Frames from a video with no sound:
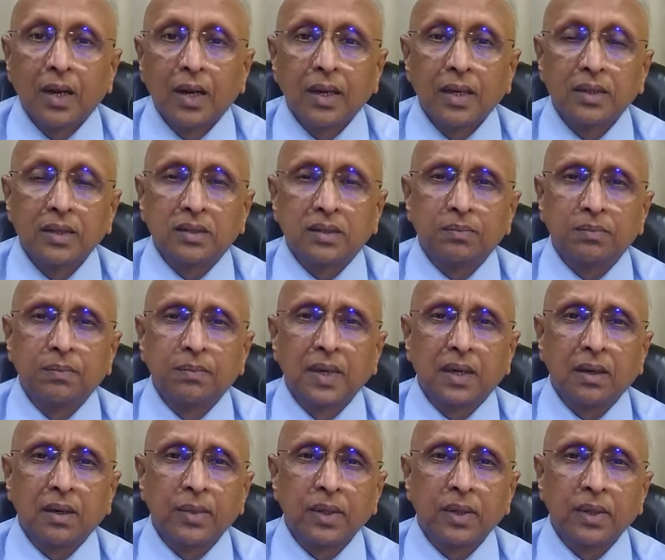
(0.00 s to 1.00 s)
He is
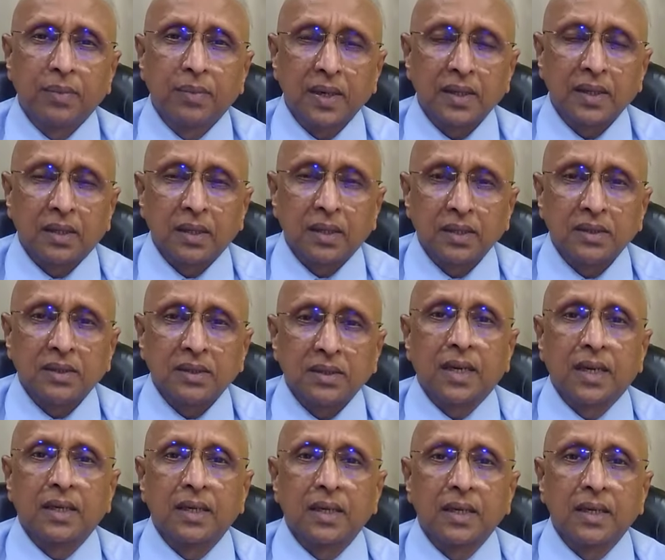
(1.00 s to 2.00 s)
becoming breathless
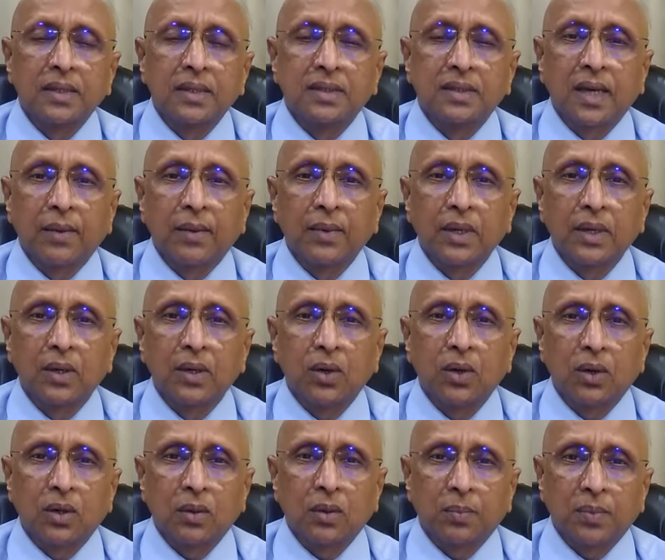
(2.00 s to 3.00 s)
and he is having a
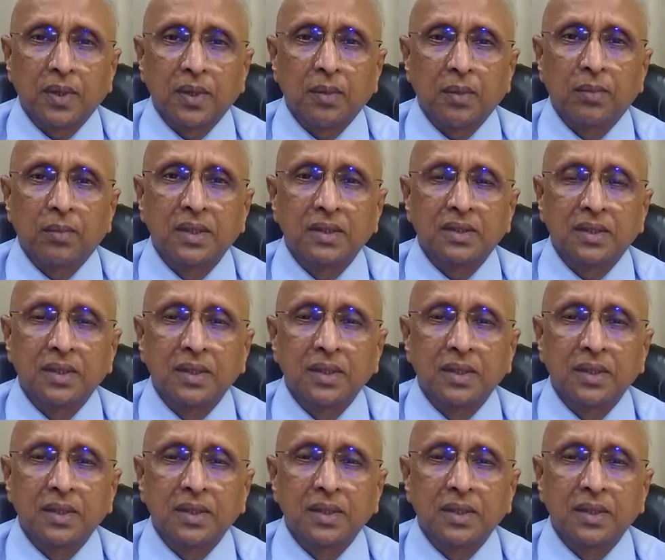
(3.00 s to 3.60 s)
lot of troubles.